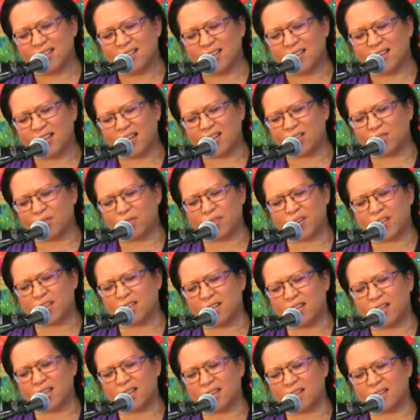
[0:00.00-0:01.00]
and
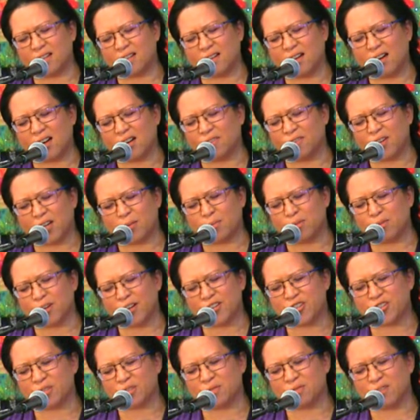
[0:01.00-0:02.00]
feeling our
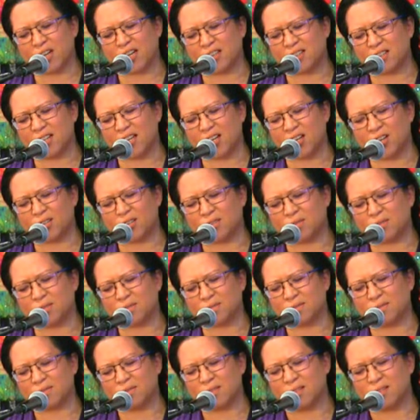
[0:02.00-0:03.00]
vibration right now.
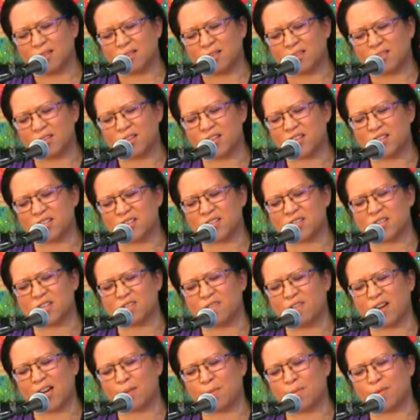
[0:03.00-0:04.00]
This is the
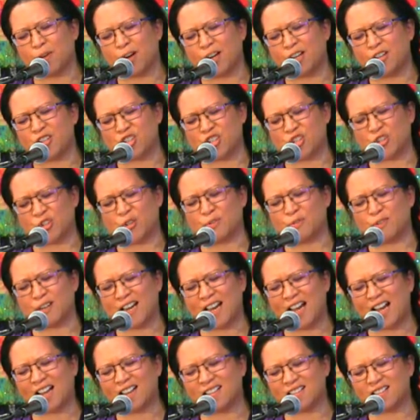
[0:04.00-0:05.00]
vibrational
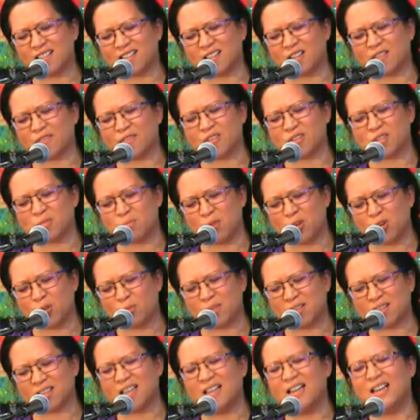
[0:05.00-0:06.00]
reality of this
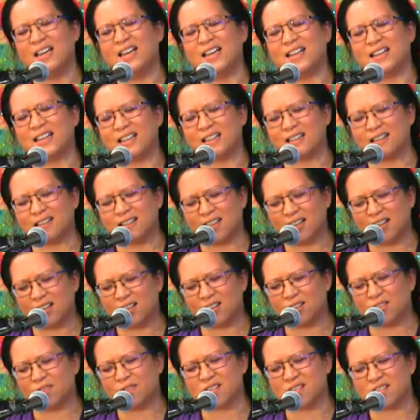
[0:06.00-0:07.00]
moment, that
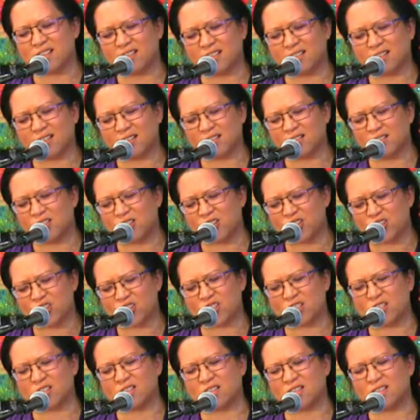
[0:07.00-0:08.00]
love is
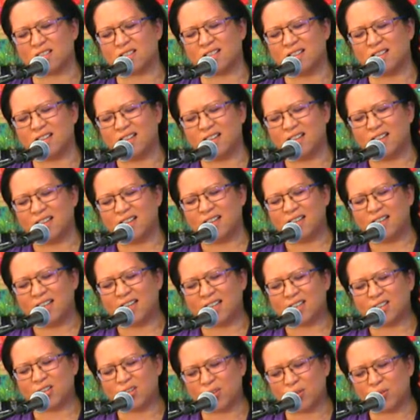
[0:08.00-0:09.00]
unconditional
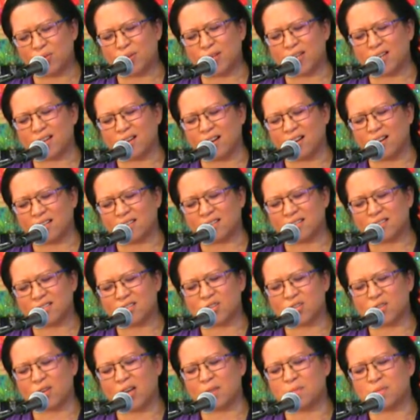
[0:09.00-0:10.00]
and who we are.
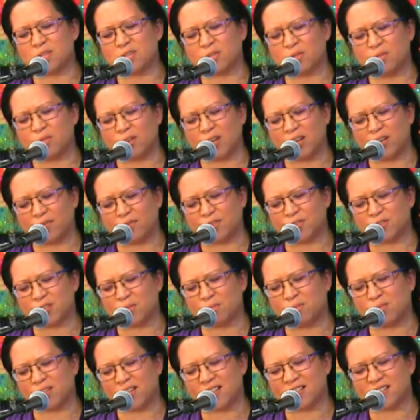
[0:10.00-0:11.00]
So I'm so grateful
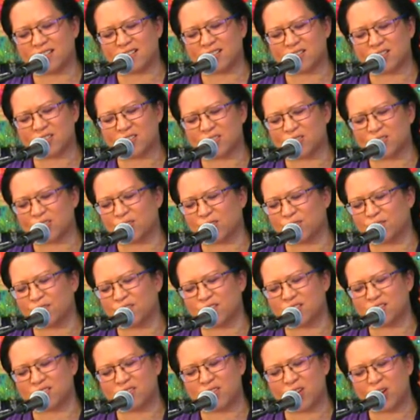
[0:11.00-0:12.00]
to bless this
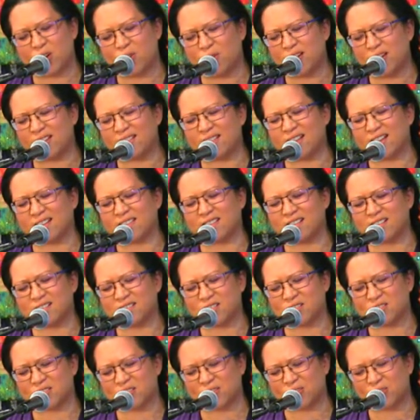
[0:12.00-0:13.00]
service, knowing that
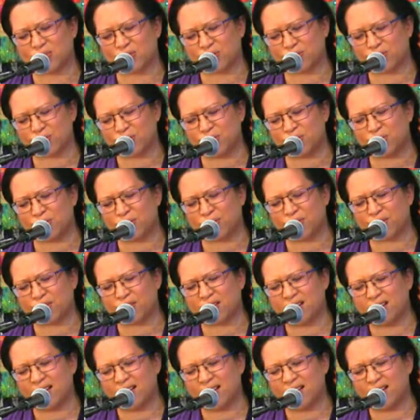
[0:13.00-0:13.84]
this is the truth